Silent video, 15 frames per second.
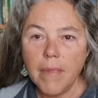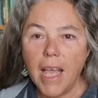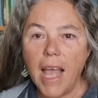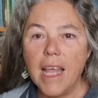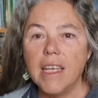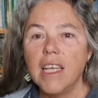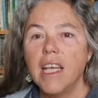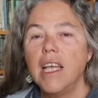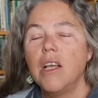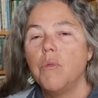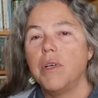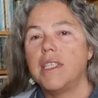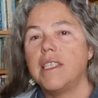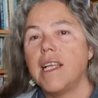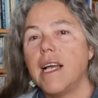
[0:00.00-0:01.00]
And
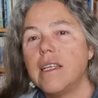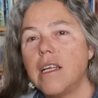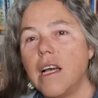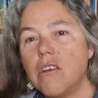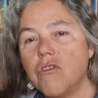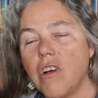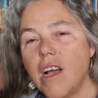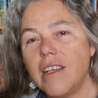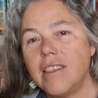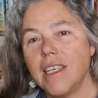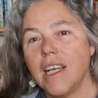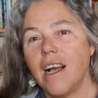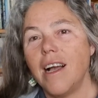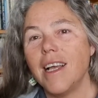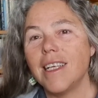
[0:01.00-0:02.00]
with Startide
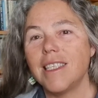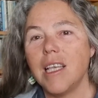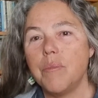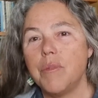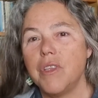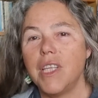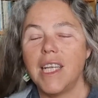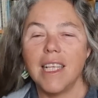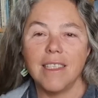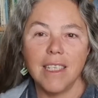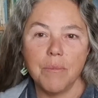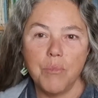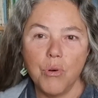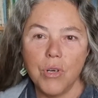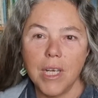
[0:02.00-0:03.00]
Rising, I accepted that as
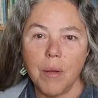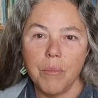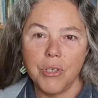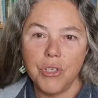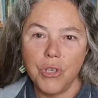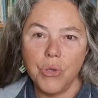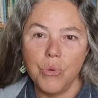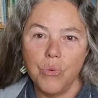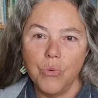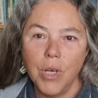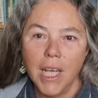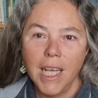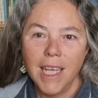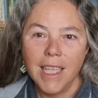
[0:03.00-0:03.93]
in book #2,